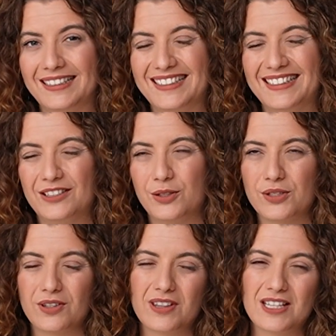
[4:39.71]
And those
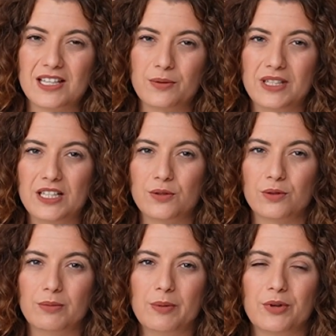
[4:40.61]
are the things that we need to
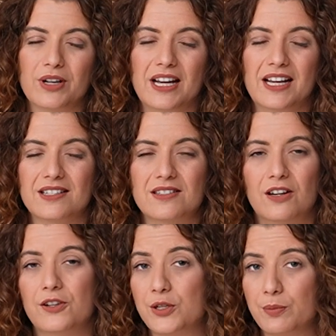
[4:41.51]
remember as
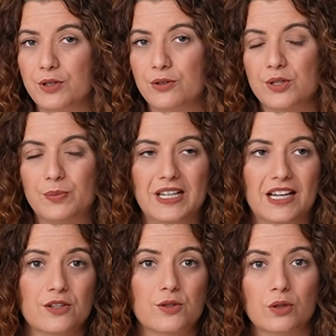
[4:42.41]
entrepreneurs, be
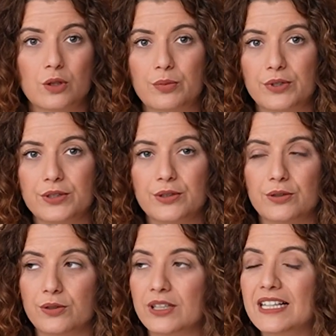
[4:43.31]
that a solopreneur
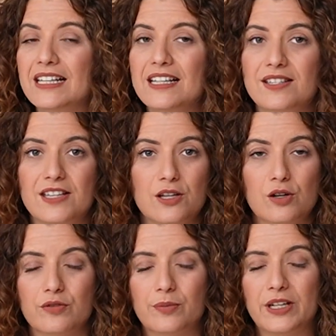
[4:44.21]
or
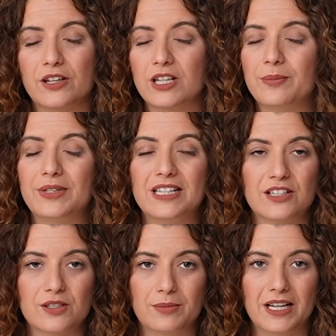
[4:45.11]
CEO of a bigger company, it
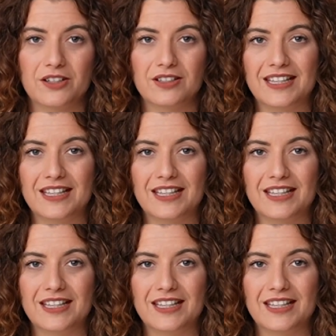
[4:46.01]
doesn't matter,